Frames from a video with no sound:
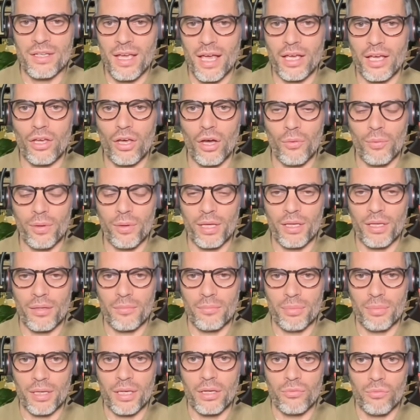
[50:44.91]
And going in a
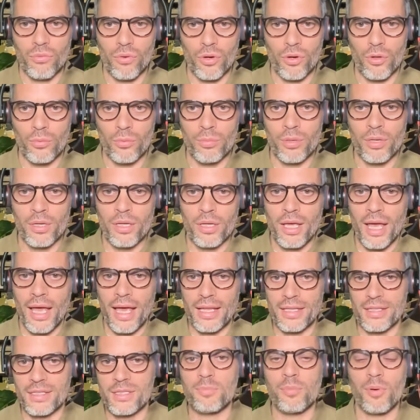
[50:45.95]
big group
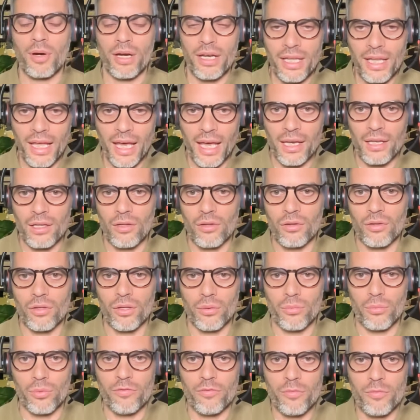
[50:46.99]
and spreading out along
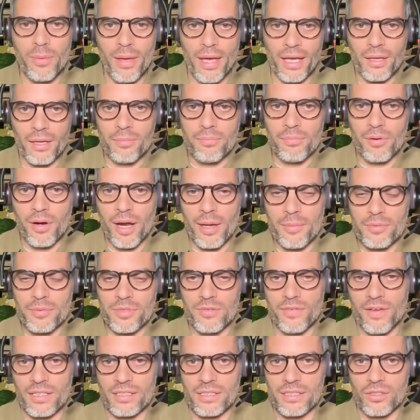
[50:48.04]
the riverbank, perhaps
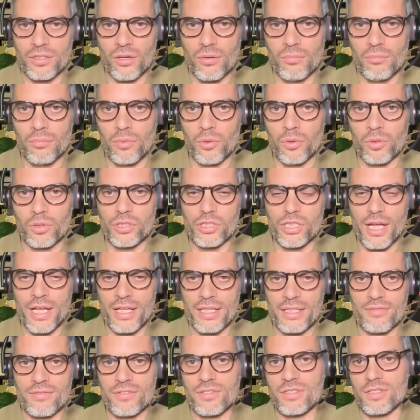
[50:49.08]
you've actually got more
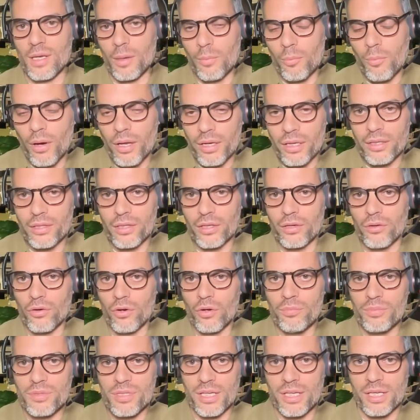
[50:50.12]
chance of someone in the
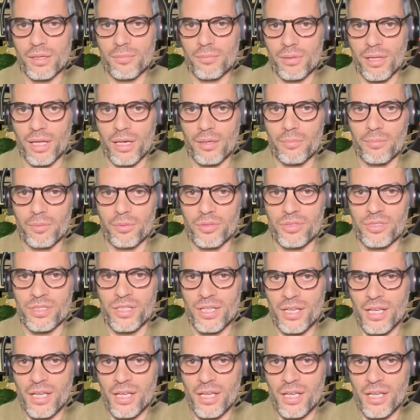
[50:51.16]
group seeing a platypus.